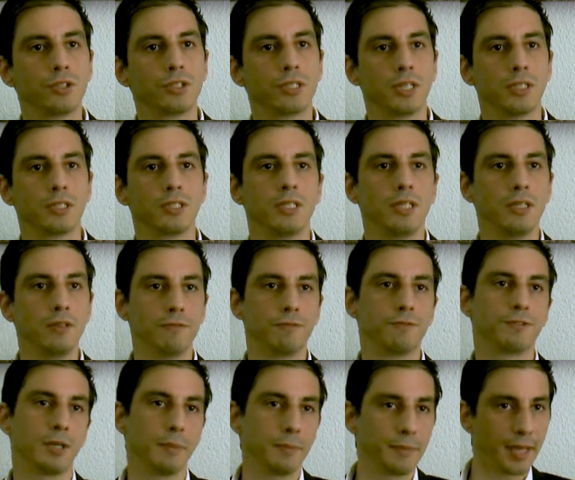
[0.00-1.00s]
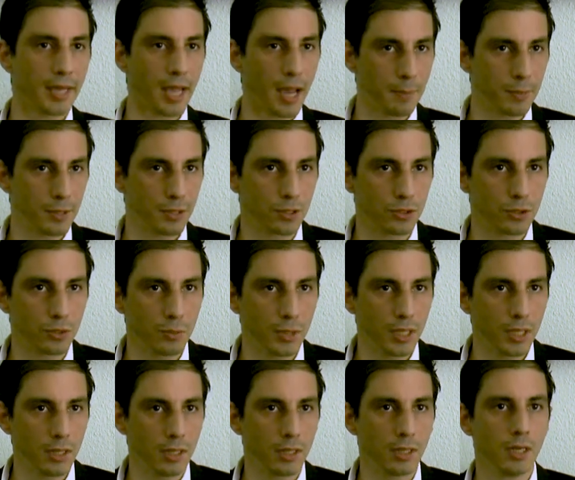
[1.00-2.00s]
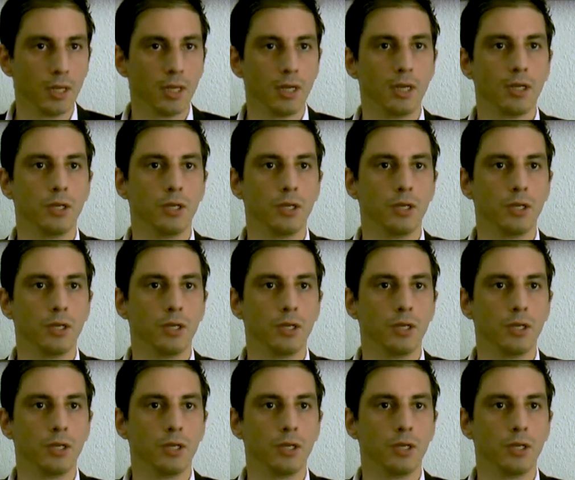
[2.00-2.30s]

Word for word: says, if something happens to me,